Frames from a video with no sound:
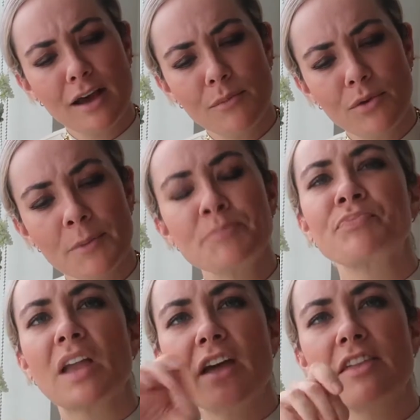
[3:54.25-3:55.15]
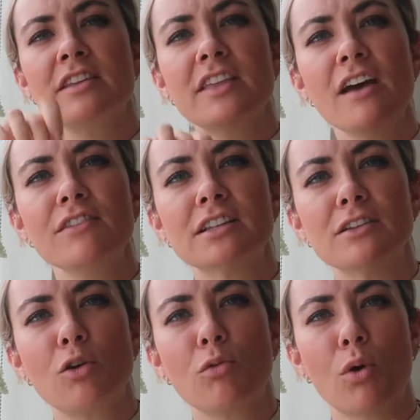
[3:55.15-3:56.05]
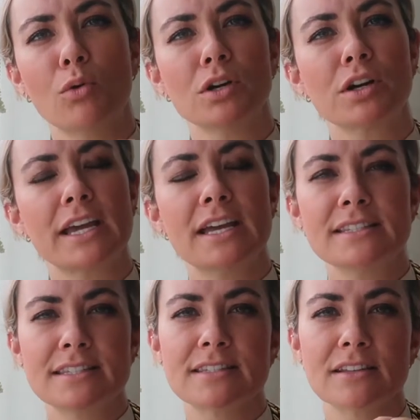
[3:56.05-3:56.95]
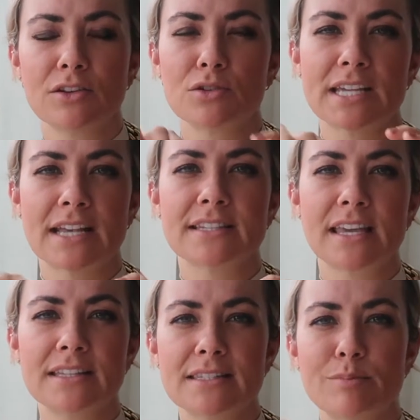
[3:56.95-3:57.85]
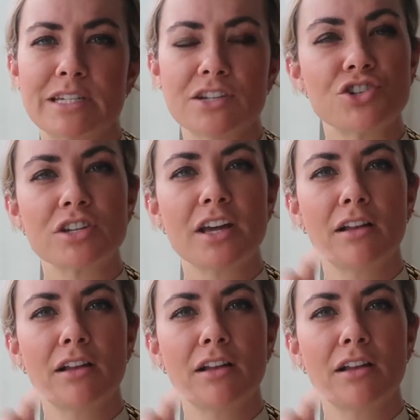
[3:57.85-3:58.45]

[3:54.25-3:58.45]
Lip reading: have like little roller kits, little test kits potentially.